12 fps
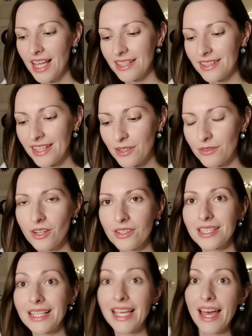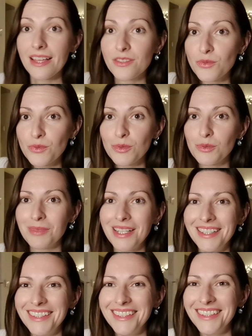And then you've got the cat room.
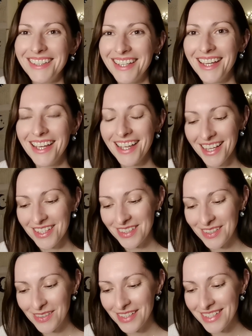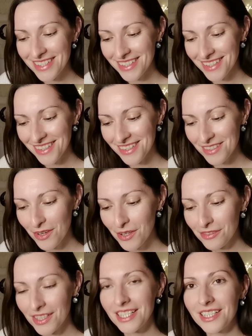You know, it's
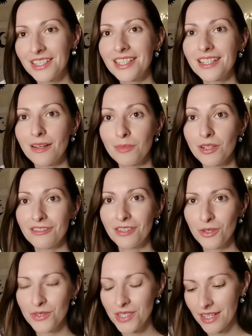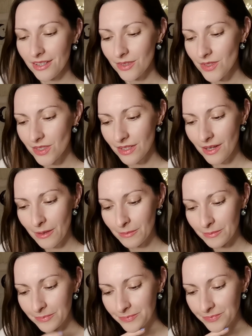very funny. Look it up, love hotels.
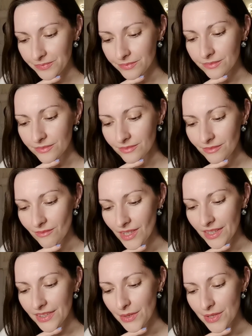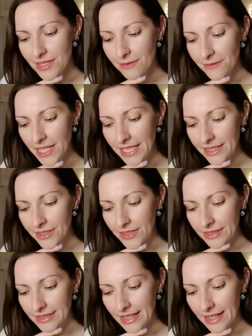There is a feeling
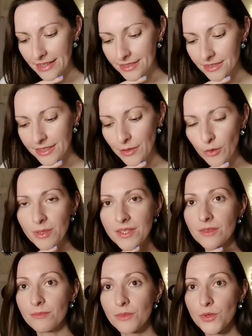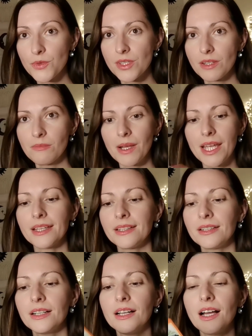here that there will be some music
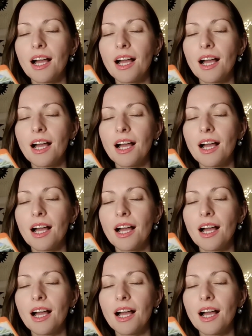playing.